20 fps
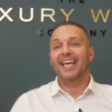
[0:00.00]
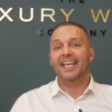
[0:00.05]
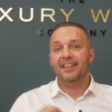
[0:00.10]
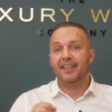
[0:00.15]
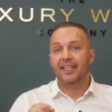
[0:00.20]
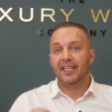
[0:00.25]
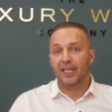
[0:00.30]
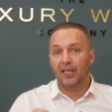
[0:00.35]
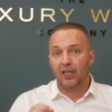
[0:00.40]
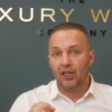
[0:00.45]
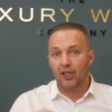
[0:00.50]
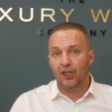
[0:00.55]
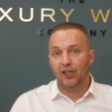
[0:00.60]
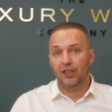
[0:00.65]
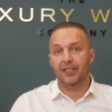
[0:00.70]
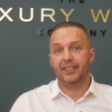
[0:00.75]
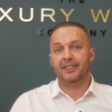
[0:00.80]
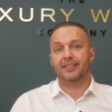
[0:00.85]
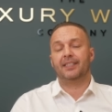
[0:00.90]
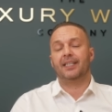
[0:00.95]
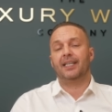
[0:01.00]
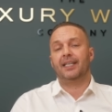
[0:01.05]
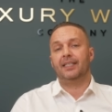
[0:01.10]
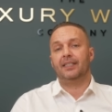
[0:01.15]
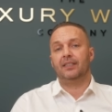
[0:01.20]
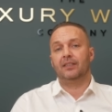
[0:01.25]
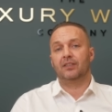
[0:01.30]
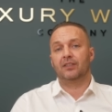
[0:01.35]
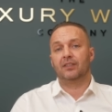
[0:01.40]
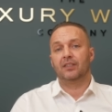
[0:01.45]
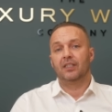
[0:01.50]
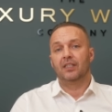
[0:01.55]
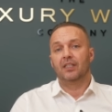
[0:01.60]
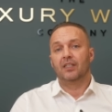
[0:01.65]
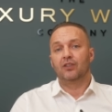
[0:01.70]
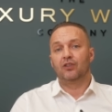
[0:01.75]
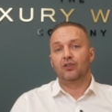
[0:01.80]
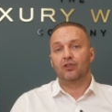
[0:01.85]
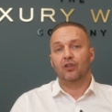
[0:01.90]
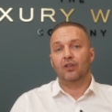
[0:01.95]
in the early teens.
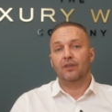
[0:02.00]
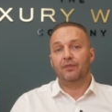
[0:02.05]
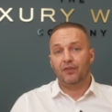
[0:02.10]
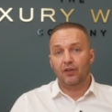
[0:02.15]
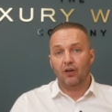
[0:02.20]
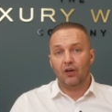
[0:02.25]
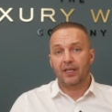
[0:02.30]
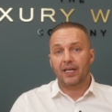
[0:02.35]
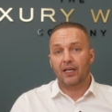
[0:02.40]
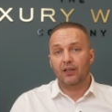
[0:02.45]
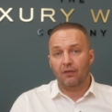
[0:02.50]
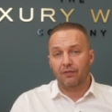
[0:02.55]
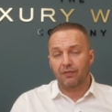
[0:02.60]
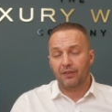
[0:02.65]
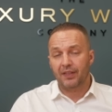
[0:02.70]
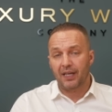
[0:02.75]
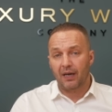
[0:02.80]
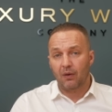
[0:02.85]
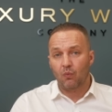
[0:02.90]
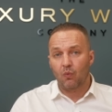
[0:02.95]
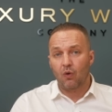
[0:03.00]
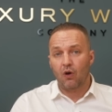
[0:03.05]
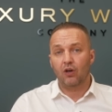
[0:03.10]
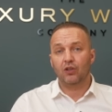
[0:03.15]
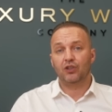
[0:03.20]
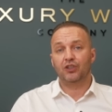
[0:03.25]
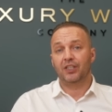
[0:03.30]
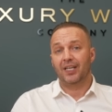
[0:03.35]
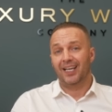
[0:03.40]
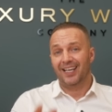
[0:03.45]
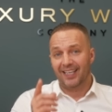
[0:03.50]
So if you're getting offered that watch,